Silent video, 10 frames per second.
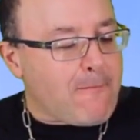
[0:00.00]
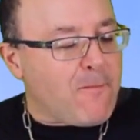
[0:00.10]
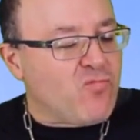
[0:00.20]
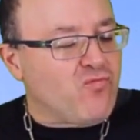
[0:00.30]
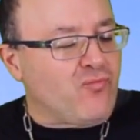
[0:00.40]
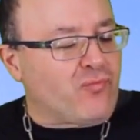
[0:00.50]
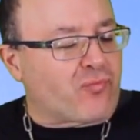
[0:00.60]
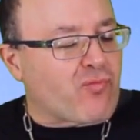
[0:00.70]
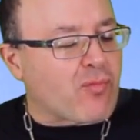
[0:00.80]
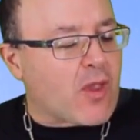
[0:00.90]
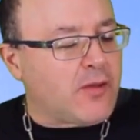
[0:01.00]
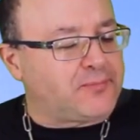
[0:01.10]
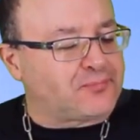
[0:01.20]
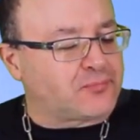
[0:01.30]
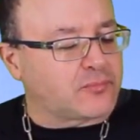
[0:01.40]
Mmm.
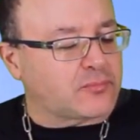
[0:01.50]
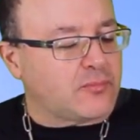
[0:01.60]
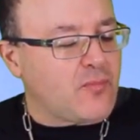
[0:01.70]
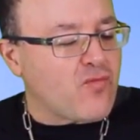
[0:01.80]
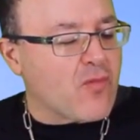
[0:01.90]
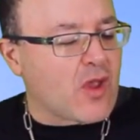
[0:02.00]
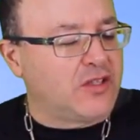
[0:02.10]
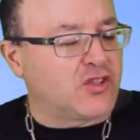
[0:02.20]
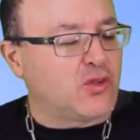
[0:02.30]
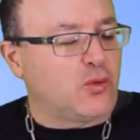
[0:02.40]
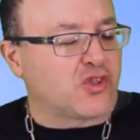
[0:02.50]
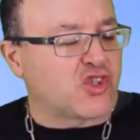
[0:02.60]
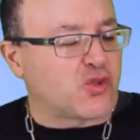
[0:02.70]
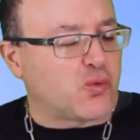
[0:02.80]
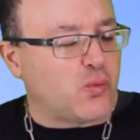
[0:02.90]
It's so
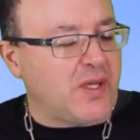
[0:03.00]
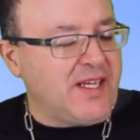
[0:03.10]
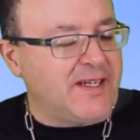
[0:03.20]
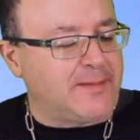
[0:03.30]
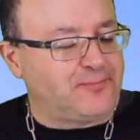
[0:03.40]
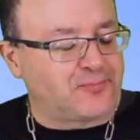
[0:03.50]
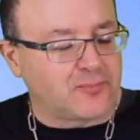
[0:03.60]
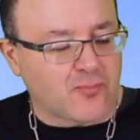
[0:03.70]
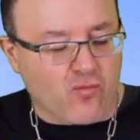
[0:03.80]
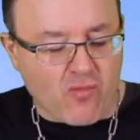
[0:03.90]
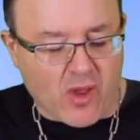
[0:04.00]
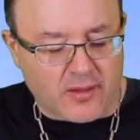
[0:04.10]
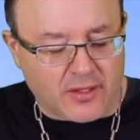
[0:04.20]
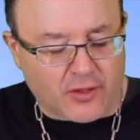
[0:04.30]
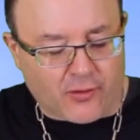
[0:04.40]
sweet
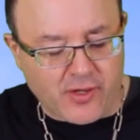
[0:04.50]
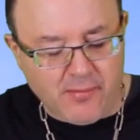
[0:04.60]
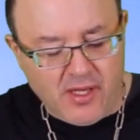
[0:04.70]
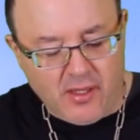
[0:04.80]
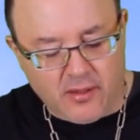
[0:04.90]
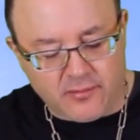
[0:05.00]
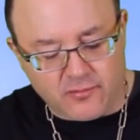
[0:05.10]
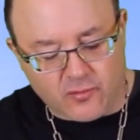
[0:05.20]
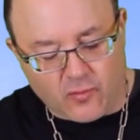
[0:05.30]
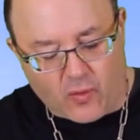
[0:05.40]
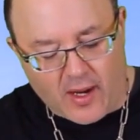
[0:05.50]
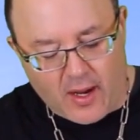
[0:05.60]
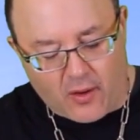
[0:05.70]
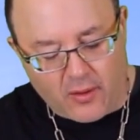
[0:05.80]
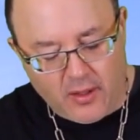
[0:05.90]
and creamy.
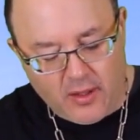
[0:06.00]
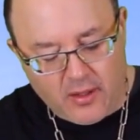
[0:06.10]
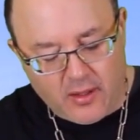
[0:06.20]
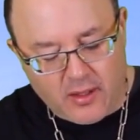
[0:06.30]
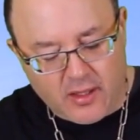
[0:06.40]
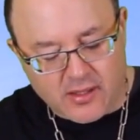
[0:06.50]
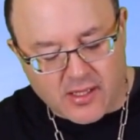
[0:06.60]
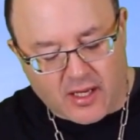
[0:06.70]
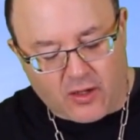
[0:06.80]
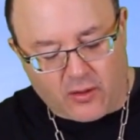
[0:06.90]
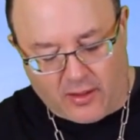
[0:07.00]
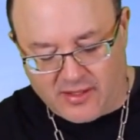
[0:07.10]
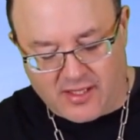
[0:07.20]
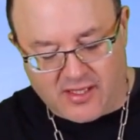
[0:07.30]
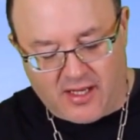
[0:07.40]
Wow. It's like, as
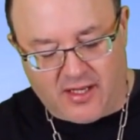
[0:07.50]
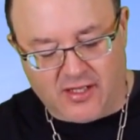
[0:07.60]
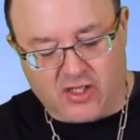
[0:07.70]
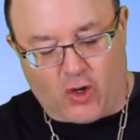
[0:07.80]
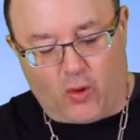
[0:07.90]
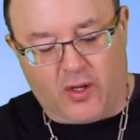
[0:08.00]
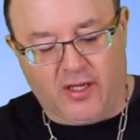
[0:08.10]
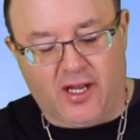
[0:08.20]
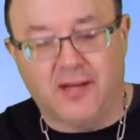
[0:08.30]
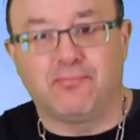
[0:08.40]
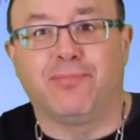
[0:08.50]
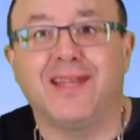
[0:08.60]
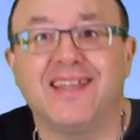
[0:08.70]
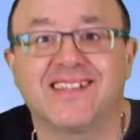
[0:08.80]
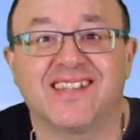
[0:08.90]
I said, it's coconut
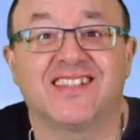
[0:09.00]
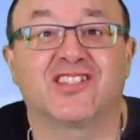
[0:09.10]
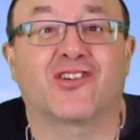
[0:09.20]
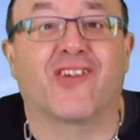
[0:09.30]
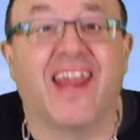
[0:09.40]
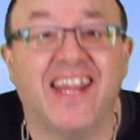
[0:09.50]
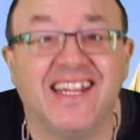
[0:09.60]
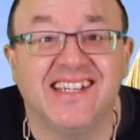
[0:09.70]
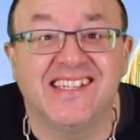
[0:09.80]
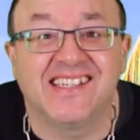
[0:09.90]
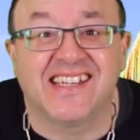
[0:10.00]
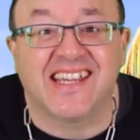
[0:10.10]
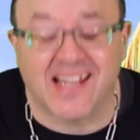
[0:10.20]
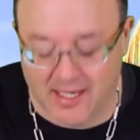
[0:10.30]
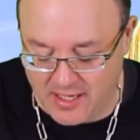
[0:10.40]
bliss. It's
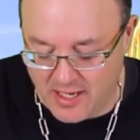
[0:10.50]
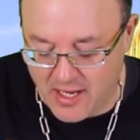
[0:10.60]
crazy.